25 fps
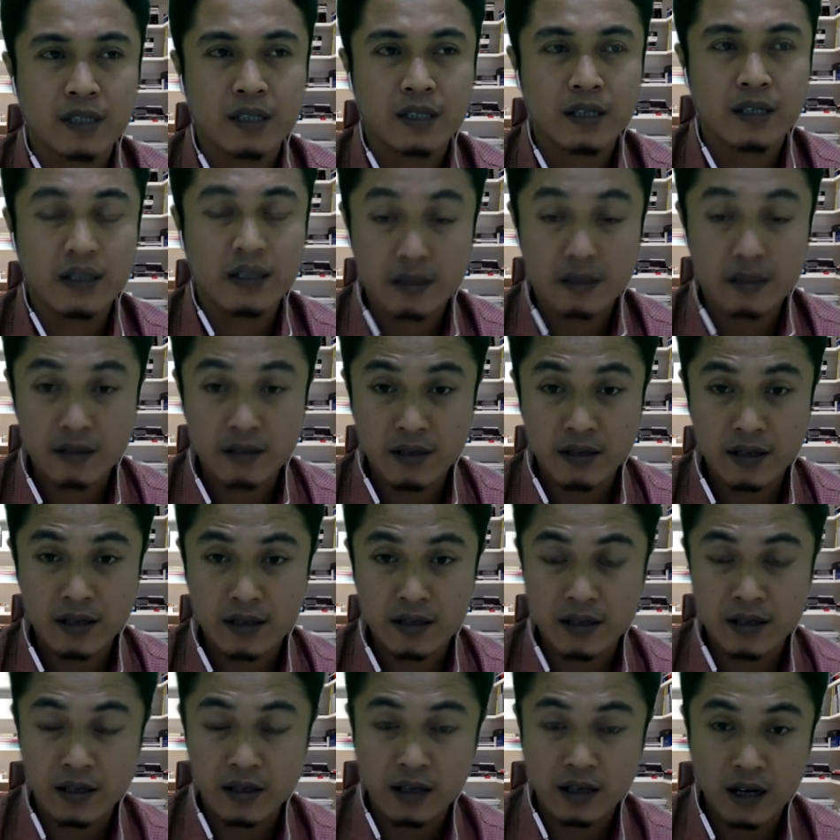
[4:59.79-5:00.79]

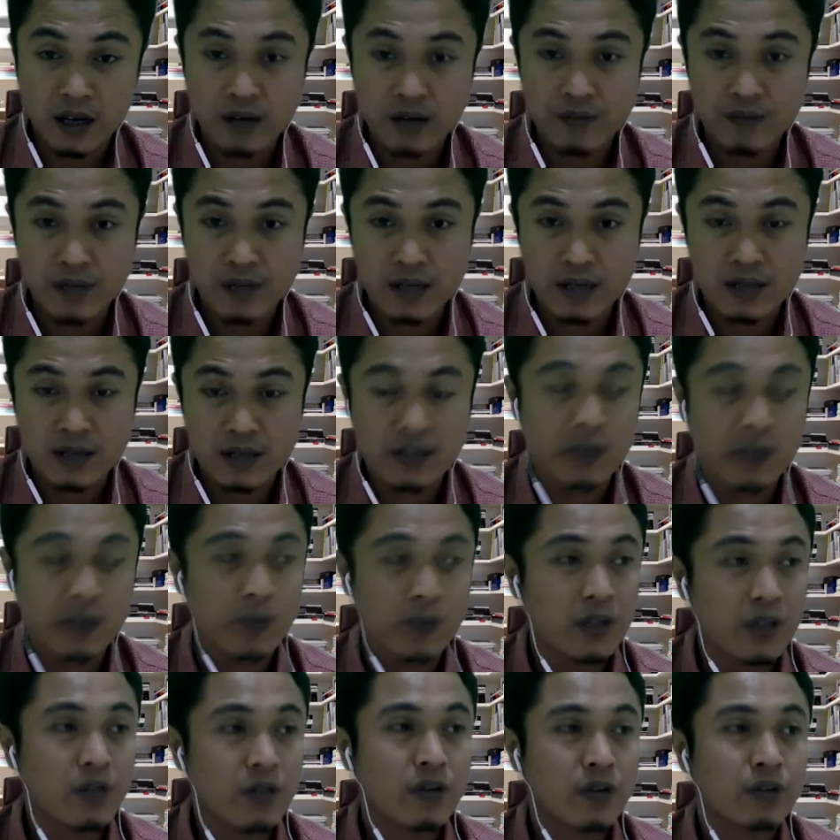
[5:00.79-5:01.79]
international conference that we
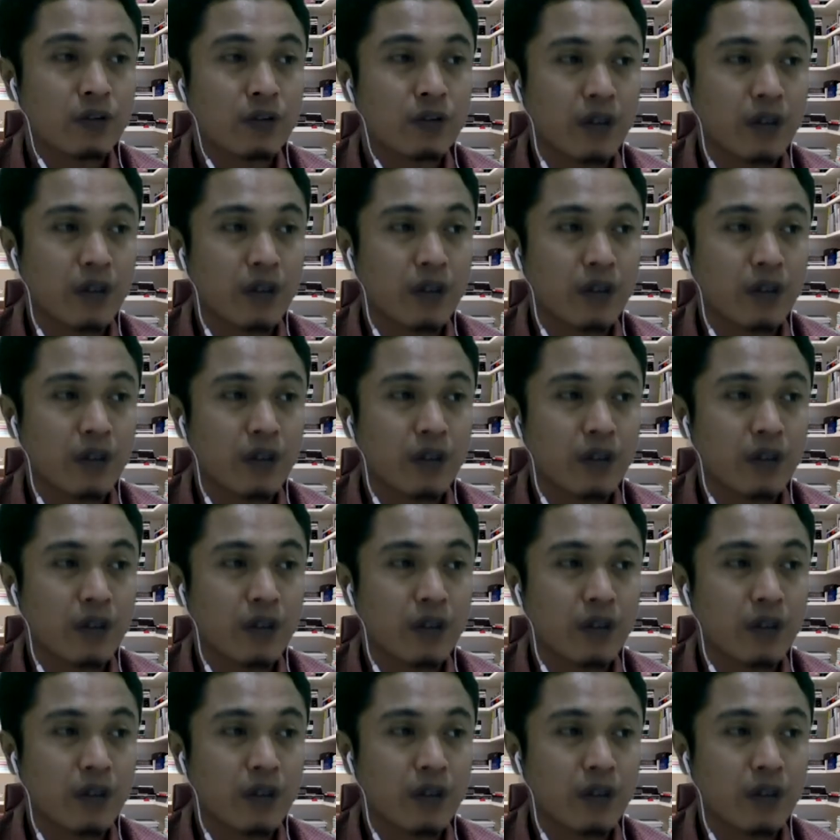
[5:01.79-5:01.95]
are going to